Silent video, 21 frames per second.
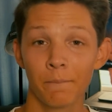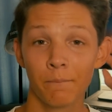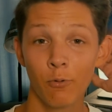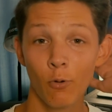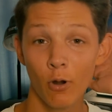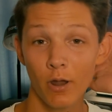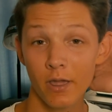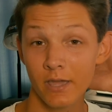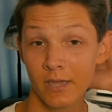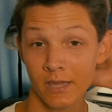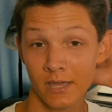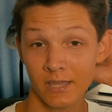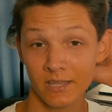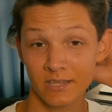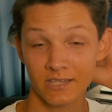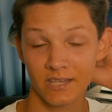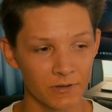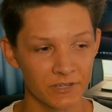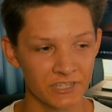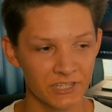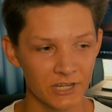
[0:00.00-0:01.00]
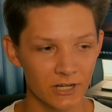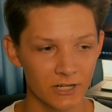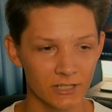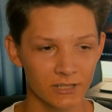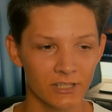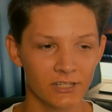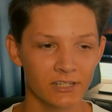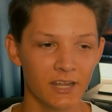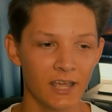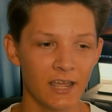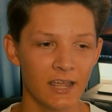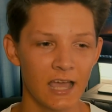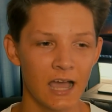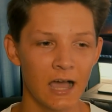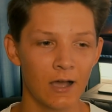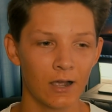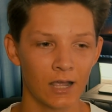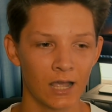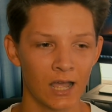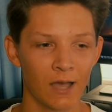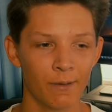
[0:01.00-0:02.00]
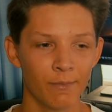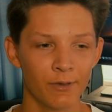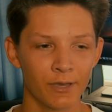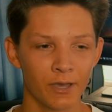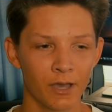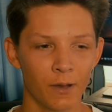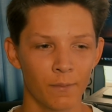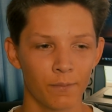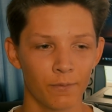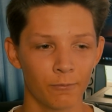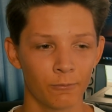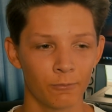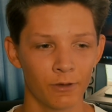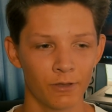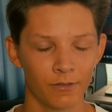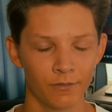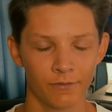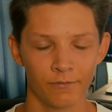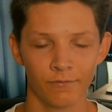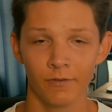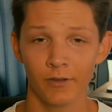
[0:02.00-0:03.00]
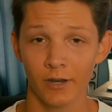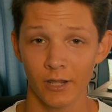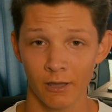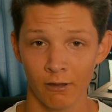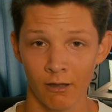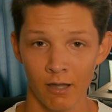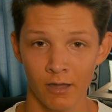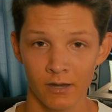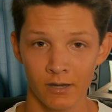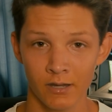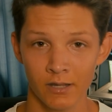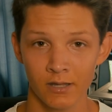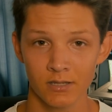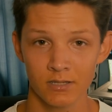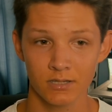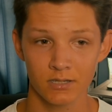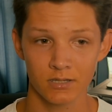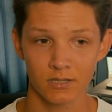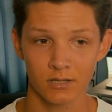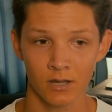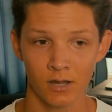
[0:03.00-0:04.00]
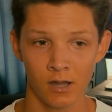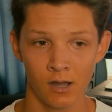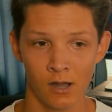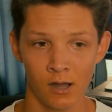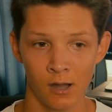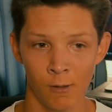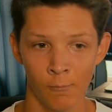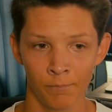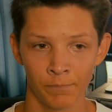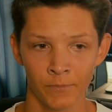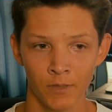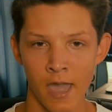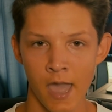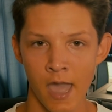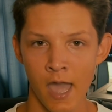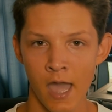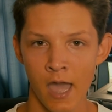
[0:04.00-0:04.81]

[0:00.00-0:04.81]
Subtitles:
point is, we started the day out coming up with video ideas. Fuck